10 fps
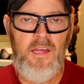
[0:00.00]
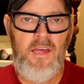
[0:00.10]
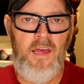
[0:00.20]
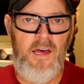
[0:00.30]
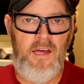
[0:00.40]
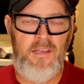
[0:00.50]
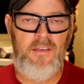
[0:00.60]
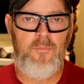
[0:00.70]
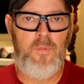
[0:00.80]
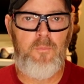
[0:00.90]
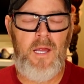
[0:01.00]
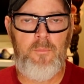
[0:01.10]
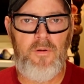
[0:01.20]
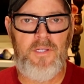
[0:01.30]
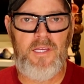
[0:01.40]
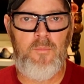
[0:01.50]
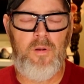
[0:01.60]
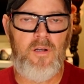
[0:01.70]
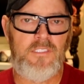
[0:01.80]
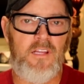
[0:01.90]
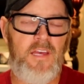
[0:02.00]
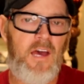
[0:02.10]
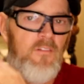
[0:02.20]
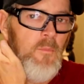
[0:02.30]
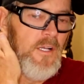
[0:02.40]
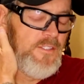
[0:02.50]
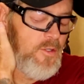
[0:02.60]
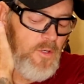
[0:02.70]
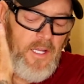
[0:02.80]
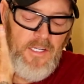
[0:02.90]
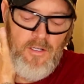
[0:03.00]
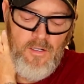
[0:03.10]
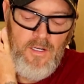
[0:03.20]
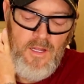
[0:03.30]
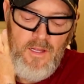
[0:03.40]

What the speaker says: and paprika and parsley have a much greater